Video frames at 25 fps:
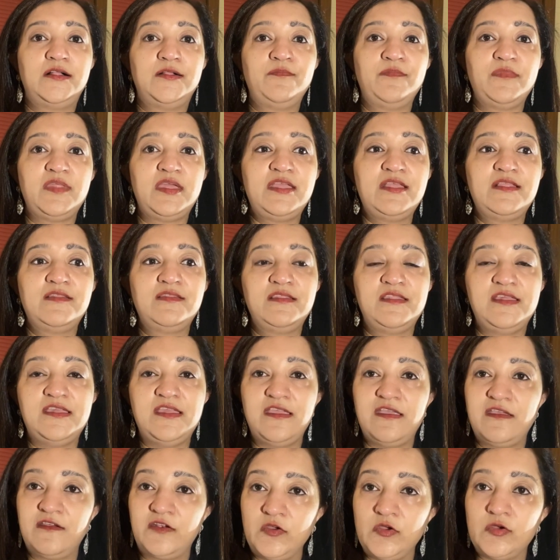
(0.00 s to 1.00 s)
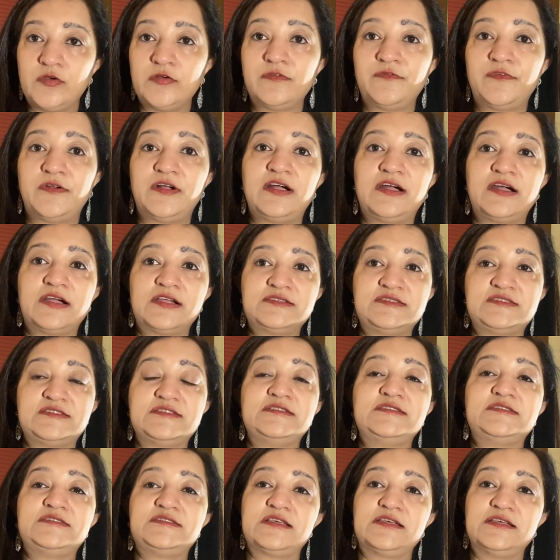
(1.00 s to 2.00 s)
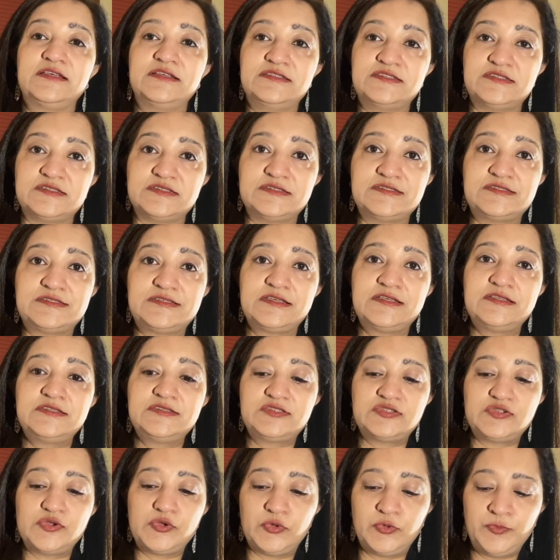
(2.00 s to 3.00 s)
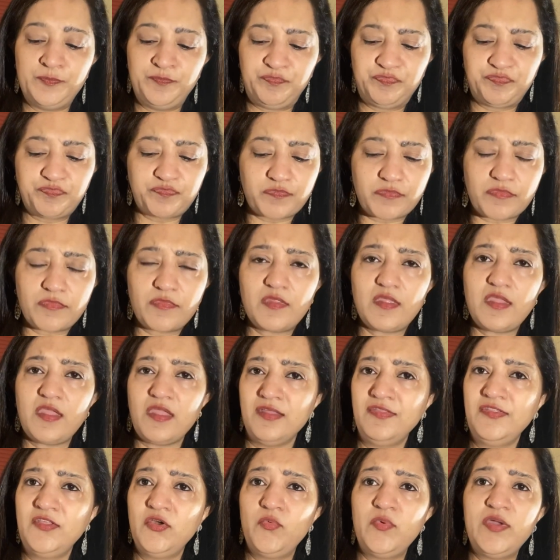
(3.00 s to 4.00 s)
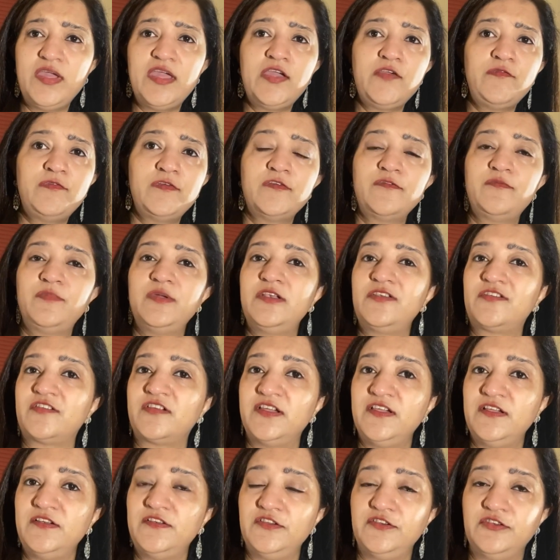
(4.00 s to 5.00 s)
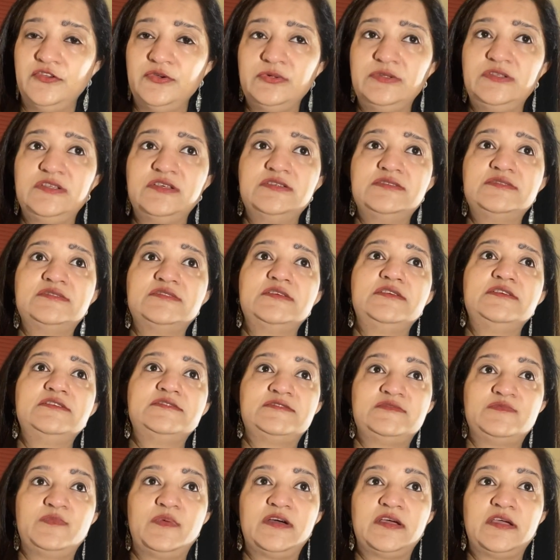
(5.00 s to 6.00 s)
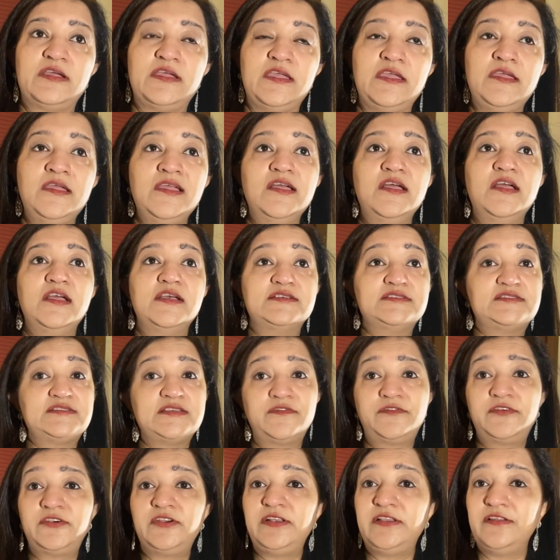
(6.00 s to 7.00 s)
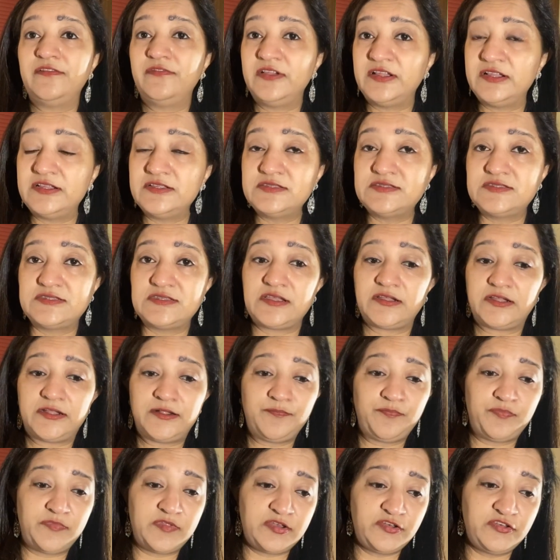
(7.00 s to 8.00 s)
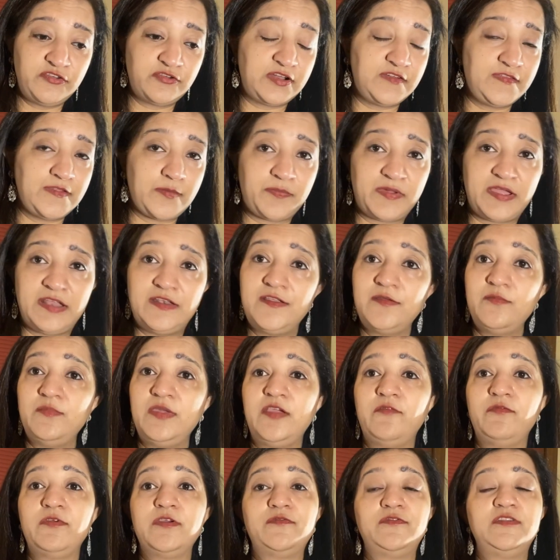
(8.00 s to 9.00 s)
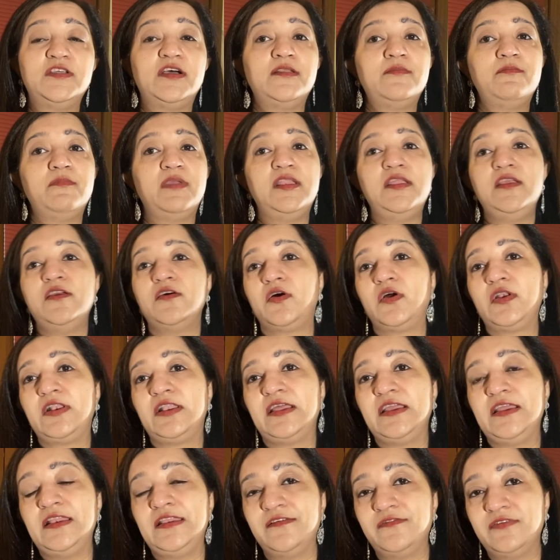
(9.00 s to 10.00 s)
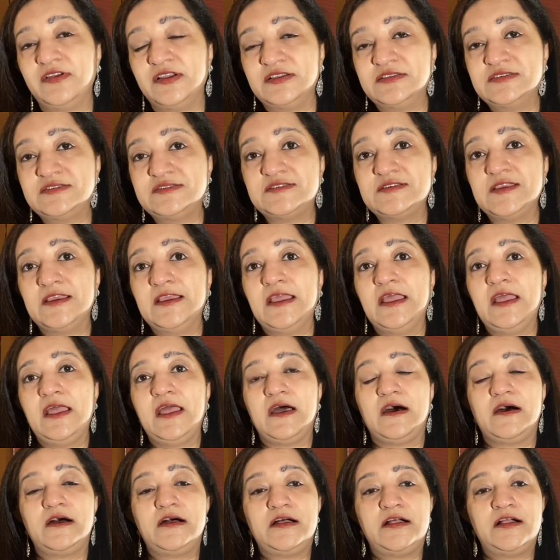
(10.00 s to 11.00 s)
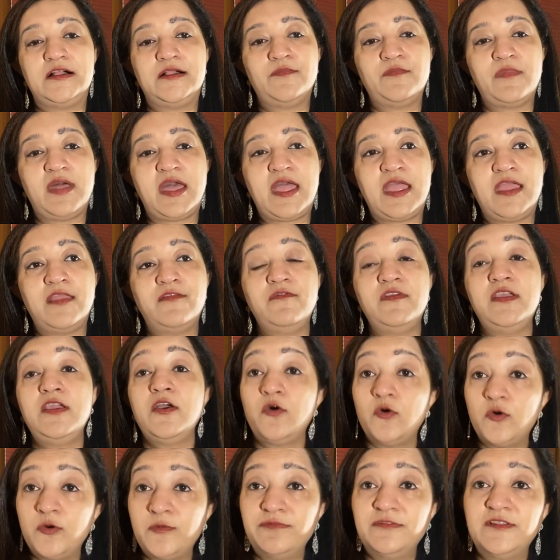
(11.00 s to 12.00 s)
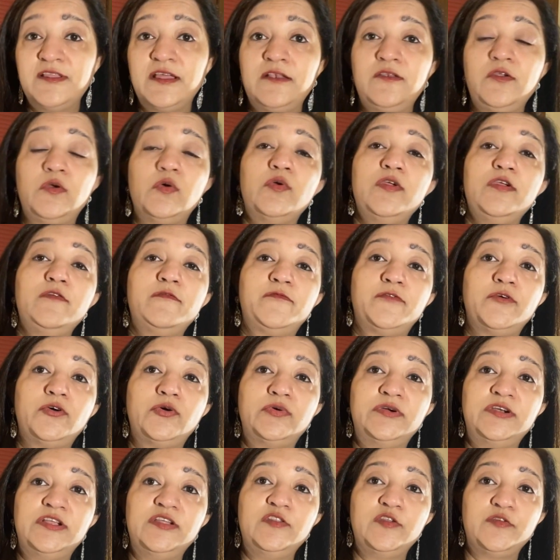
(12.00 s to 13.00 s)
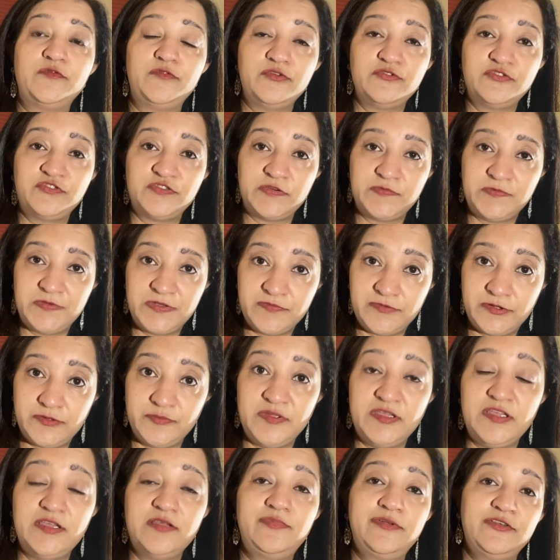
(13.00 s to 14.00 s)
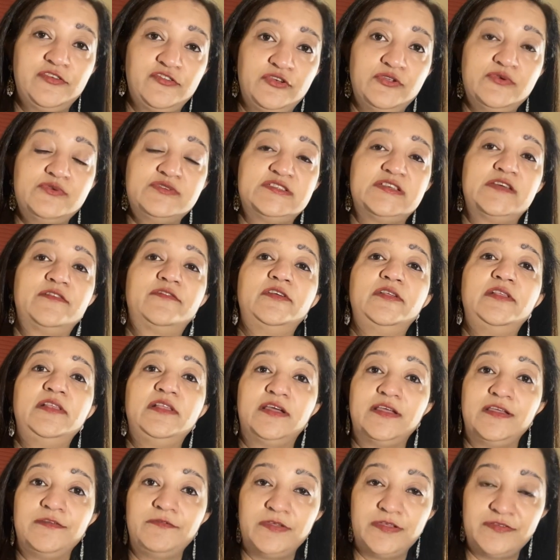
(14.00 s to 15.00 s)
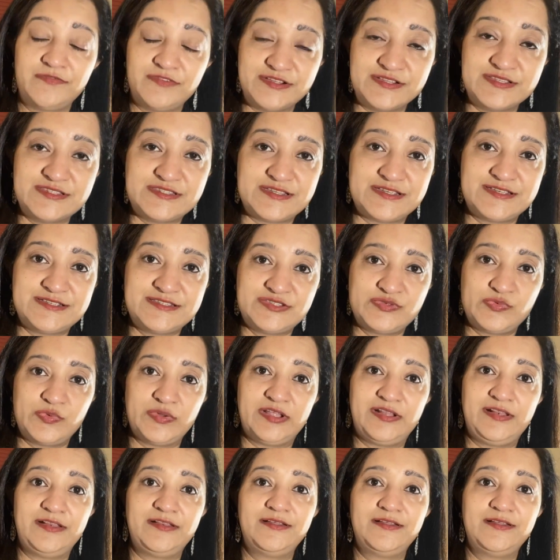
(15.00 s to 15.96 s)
in the area of arts and sciences. And so the way we've been trying to do this is by several events. During the pandemic, we've done many online events, and we hope that going forward in the future, we will be able to do several live events as well.